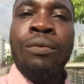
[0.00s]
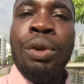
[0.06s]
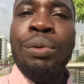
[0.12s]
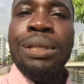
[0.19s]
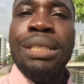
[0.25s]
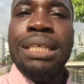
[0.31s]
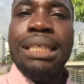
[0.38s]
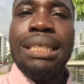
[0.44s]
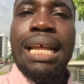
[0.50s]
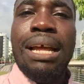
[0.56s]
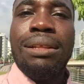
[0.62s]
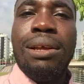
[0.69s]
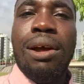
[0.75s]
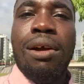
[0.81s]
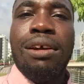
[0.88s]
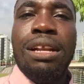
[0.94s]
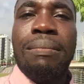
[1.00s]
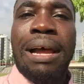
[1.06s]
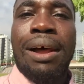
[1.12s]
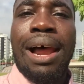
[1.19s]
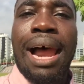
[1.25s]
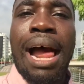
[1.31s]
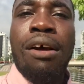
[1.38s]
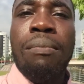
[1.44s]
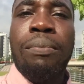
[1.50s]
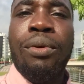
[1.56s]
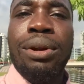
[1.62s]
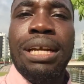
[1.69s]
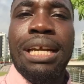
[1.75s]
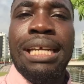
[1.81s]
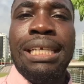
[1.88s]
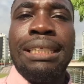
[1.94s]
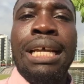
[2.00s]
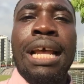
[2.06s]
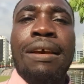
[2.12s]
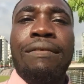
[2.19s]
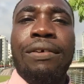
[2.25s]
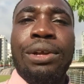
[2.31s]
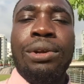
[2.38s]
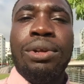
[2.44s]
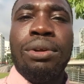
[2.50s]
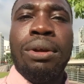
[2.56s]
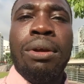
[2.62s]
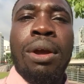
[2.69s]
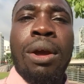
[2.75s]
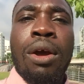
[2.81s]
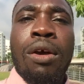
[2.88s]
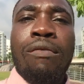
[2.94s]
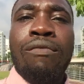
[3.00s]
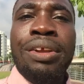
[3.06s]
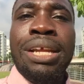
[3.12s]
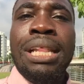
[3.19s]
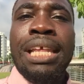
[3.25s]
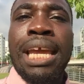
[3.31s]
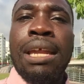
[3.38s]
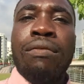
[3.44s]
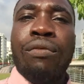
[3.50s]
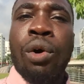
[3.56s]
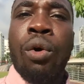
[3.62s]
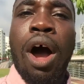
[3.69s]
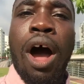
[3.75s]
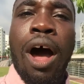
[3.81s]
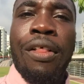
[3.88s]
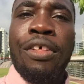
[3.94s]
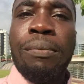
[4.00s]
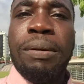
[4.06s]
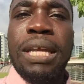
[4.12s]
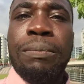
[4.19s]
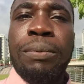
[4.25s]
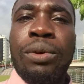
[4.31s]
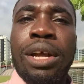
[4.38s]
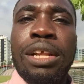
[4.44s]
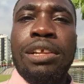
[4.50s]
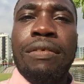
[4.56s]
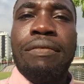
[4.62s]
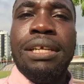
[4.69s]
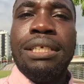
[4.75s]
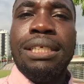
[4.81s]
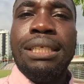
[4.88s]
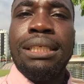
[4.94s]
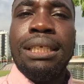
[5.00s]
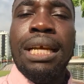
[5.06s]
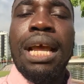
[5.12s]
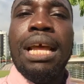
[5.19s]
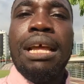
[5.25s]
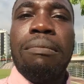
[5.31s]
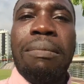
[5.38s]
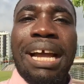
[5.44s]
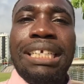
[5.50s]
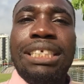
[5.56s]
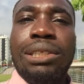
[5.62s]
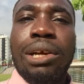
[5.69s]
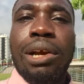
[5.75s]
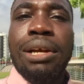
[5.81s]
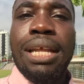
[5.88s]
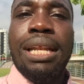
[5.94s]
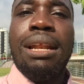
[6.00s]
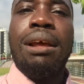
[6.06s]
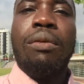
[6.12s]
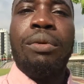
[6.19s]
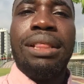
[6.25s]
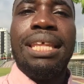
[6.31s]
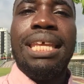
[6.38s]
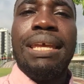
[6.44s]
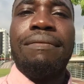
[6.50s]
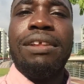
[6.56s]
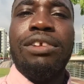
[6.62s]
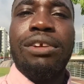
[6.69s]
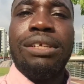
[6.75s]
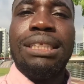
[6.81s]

We were just now talking about how important it is for you to really enroll other people in your visions by starting with giving